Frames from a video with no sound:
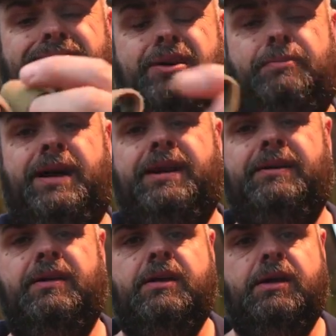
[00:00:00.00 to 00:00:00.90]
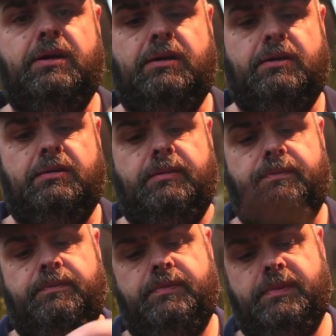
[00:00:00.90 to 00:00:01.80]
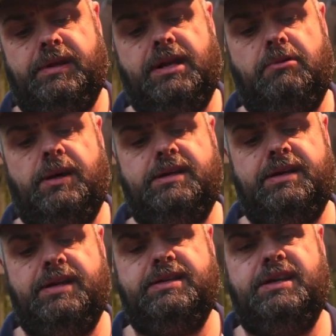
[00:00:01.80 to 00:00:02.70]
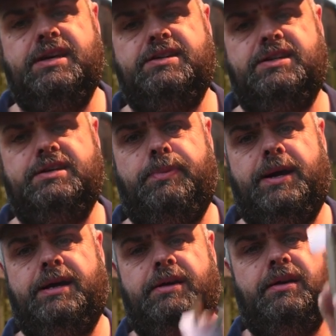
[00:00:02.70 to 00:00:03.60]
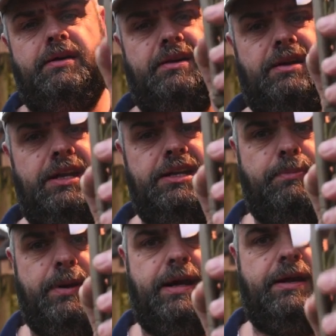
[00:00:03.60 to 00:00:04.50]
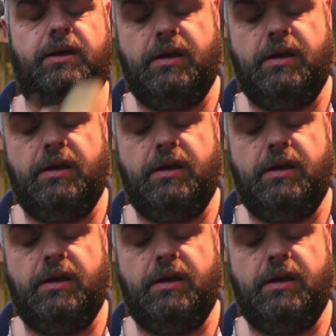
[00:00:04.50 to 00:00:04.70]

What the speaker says: for a pack, and that way it's nice and easy to pack in your pack.